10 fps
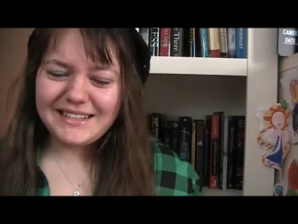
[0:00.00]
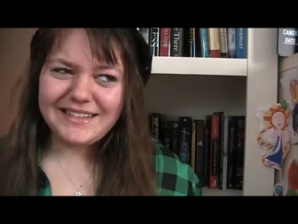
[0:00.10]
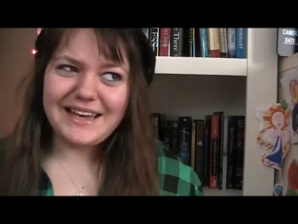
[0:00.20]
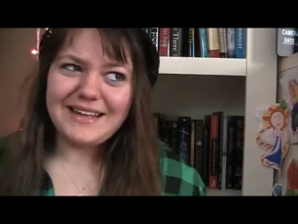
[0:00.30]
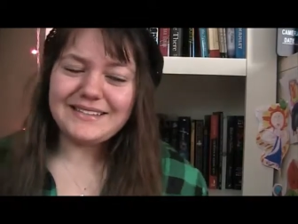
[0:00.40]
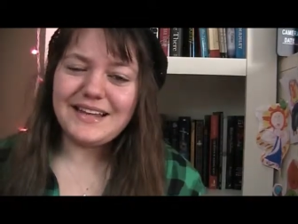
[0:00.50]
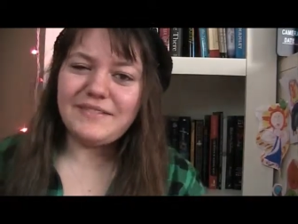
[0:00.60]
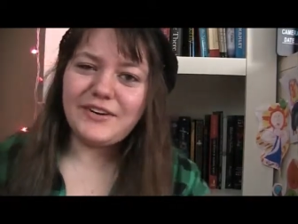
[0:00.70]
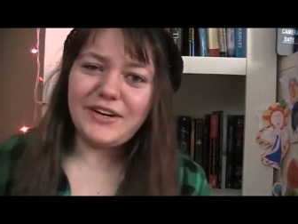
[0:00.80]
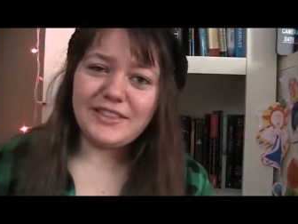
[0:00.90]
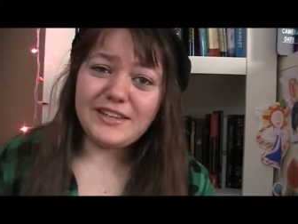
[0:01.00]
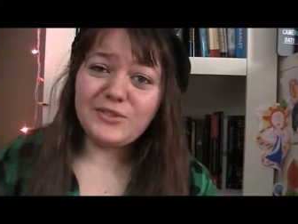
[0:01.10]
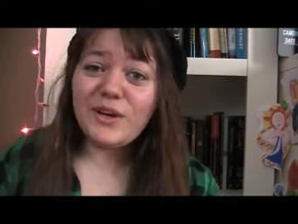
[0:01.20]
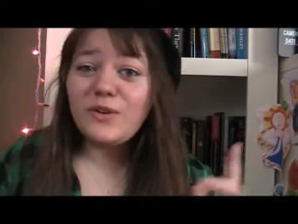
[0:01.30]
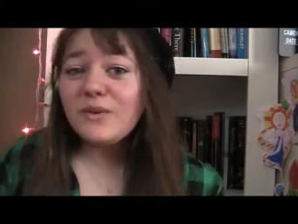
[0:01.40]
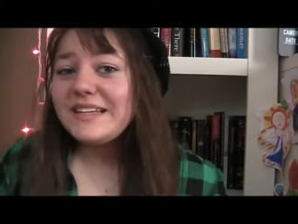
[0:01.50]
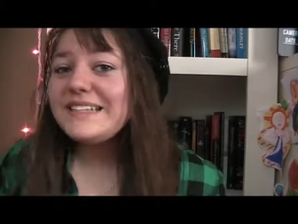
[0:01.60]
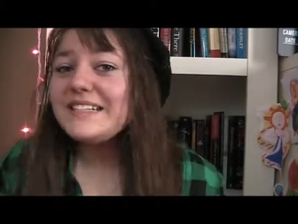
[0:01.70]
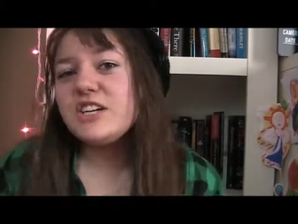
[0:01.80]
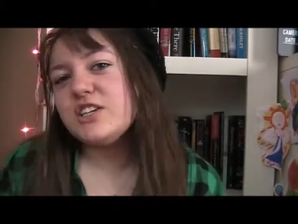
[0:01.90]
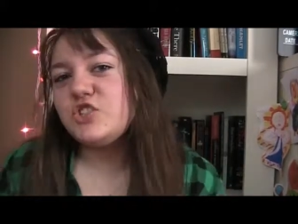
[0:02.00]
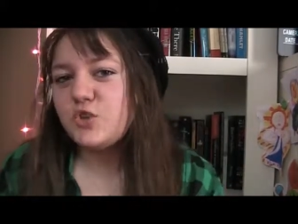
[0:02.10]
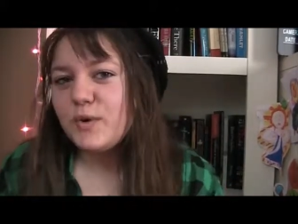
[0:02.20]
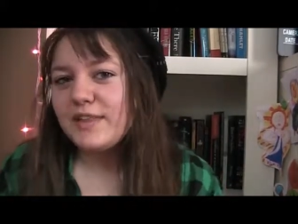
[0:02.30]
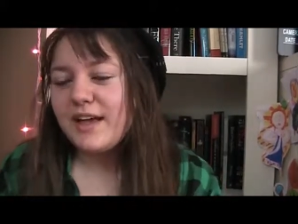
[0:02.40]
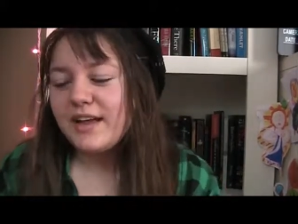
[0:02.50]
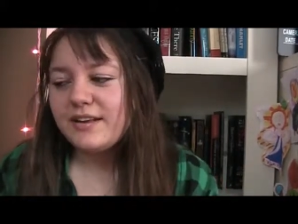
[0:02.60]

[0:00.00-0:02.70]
Yeah, it's not a very good thing, so I don't really suggest doing that